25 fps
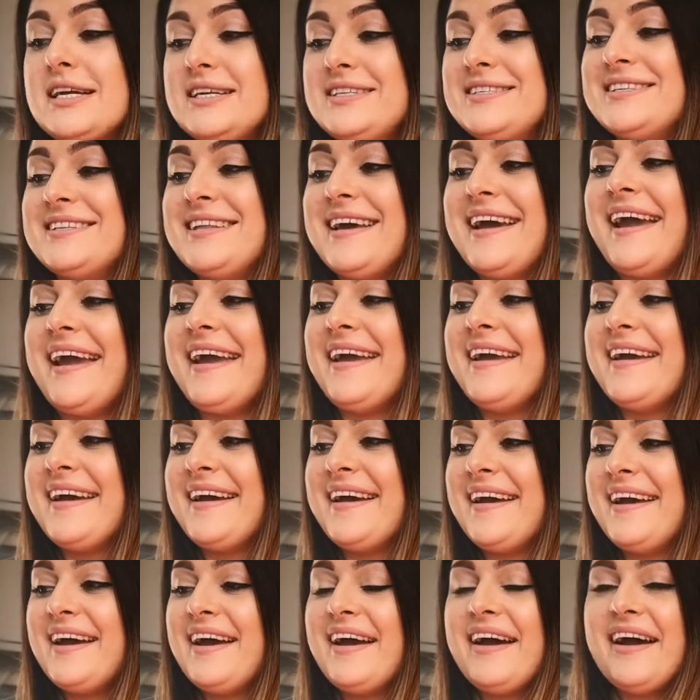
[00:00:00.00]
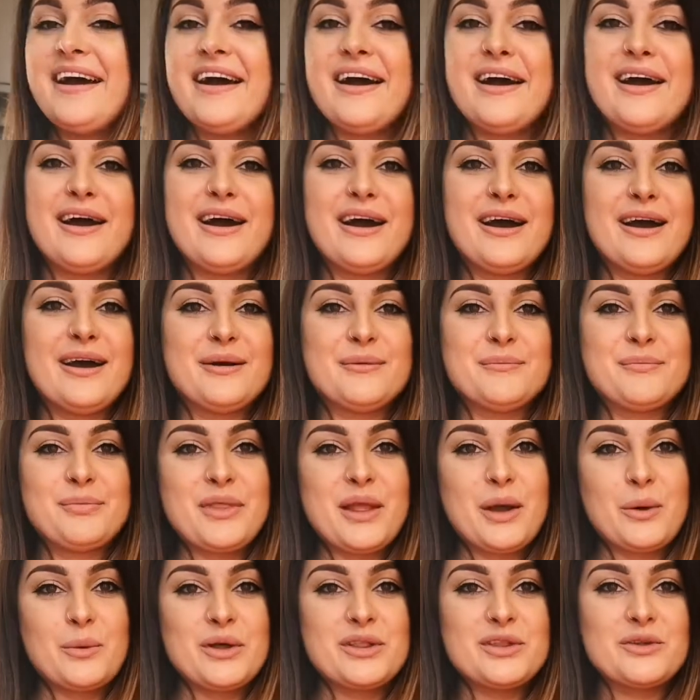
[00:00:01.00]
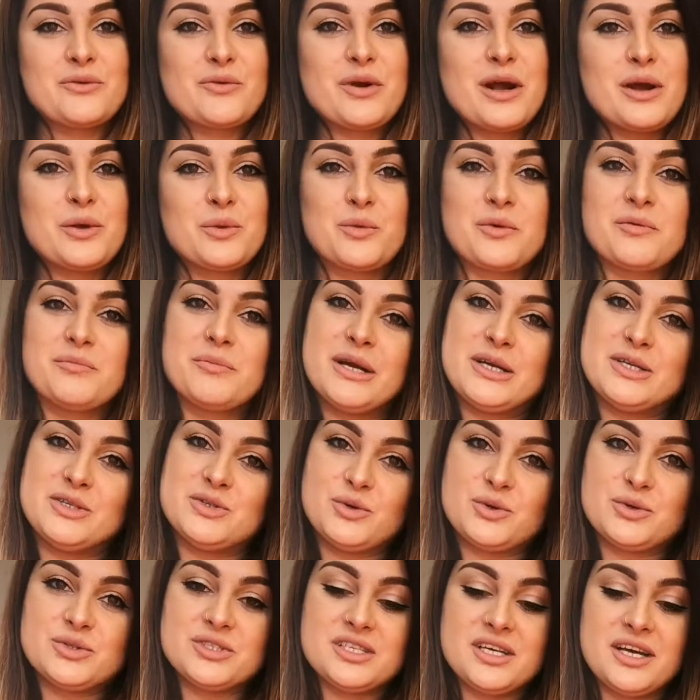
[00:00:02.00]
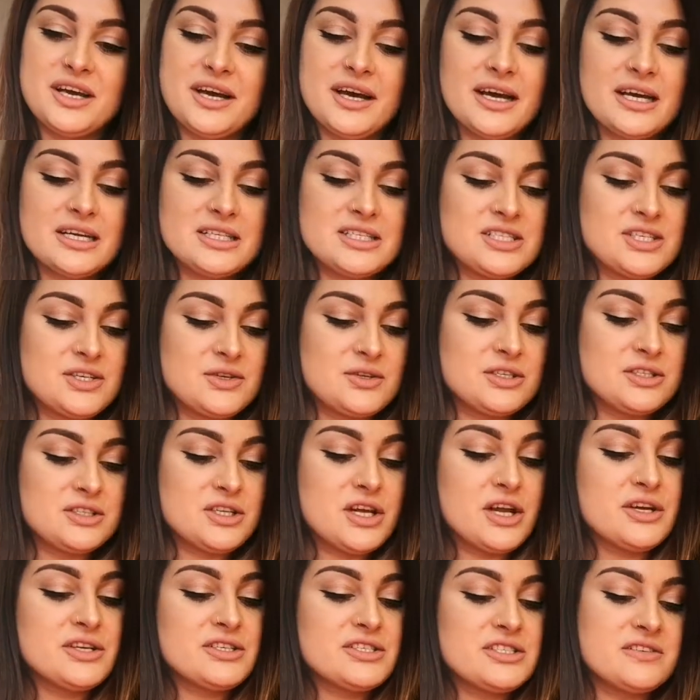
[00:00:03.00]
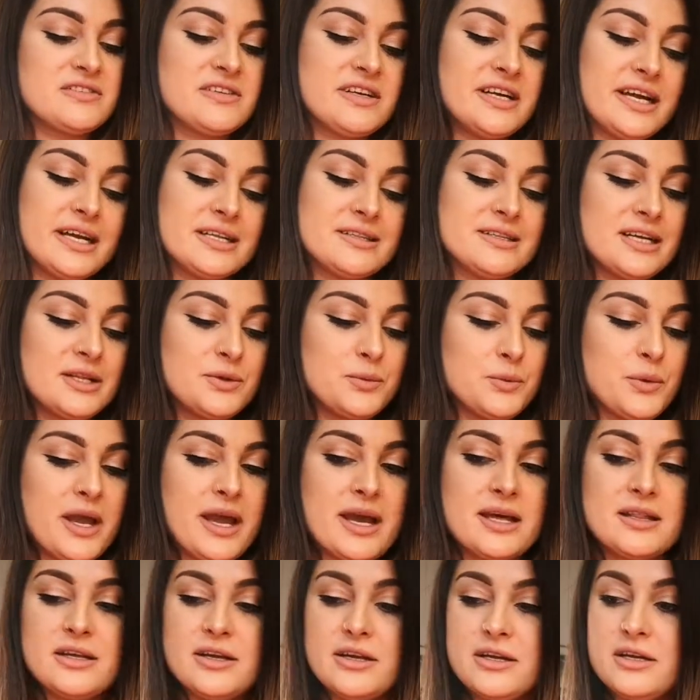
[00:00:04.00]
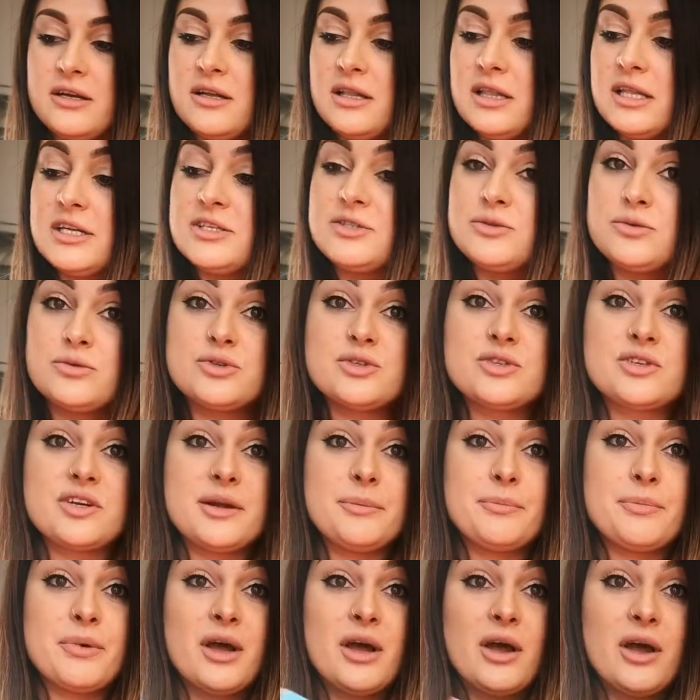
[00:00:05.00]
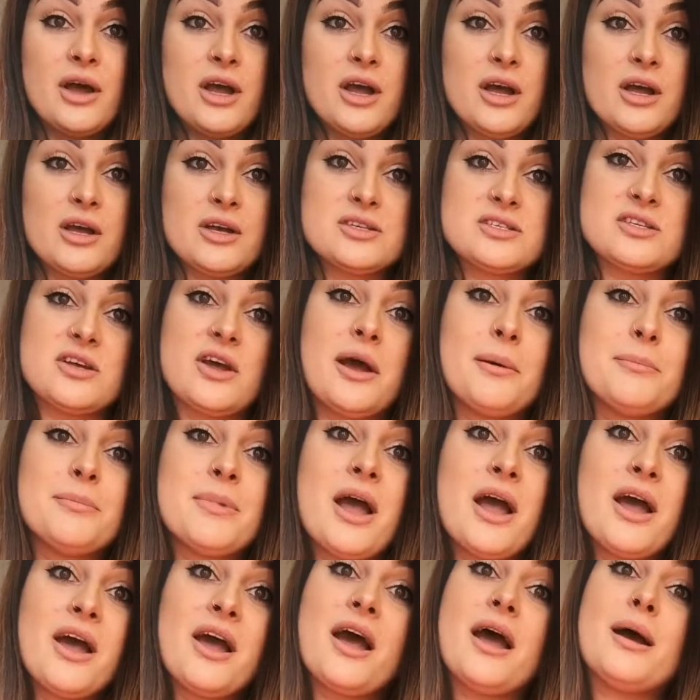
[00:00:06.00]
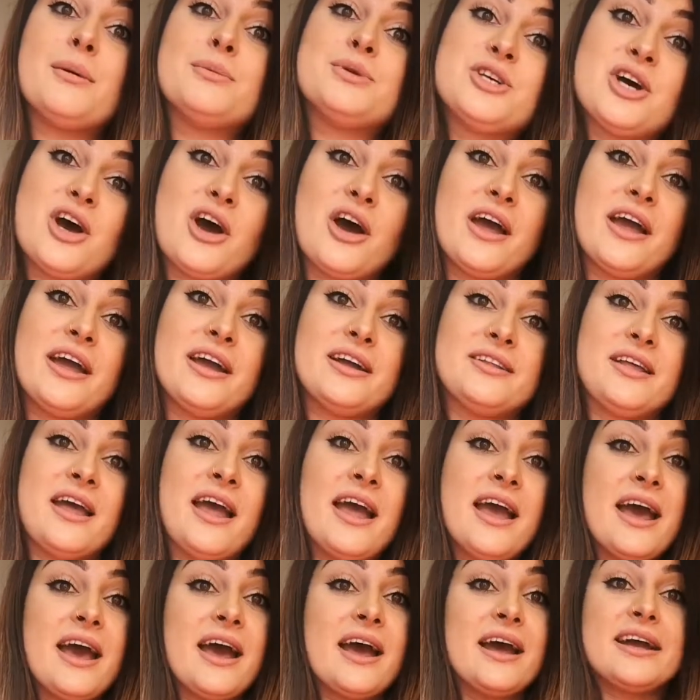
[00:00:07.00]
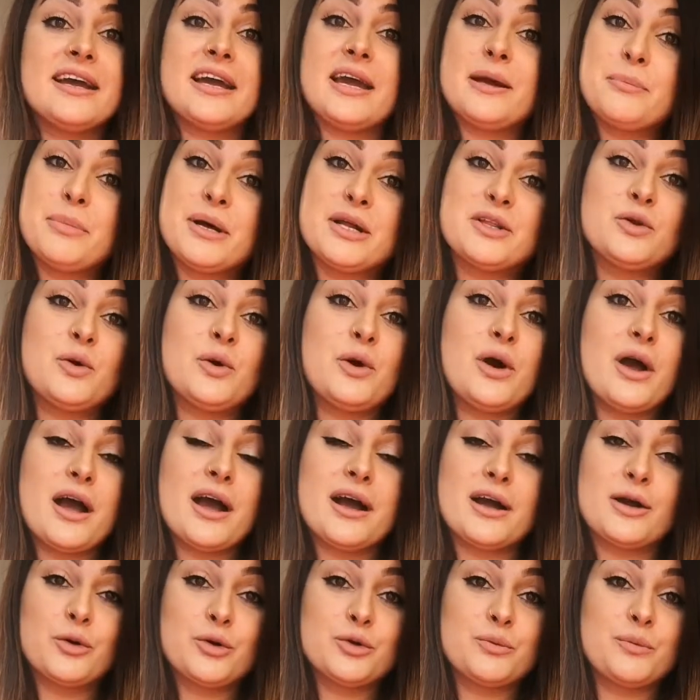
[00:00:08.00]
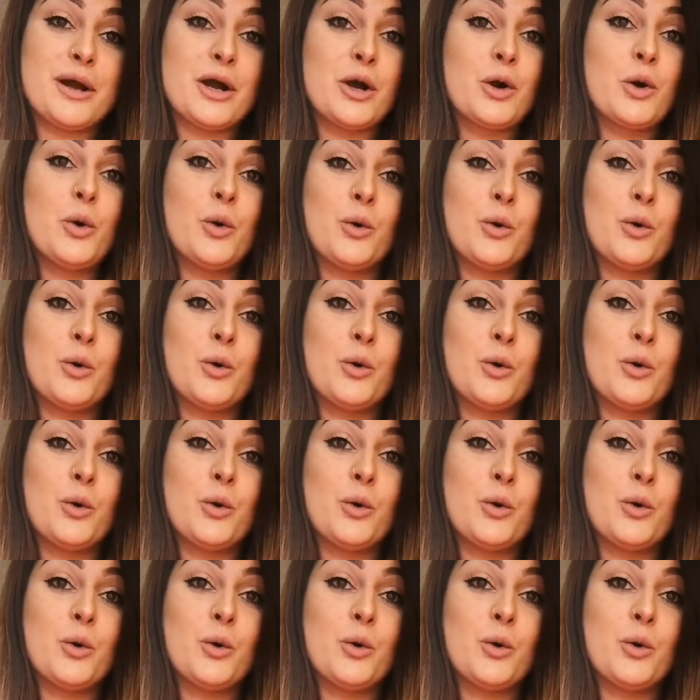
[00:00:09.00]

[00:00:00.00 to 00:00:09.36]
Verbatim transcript: day today. Um, I went around with my daughter to the nursery and then we had a little trip. So I'm I'm tired. I get back I got back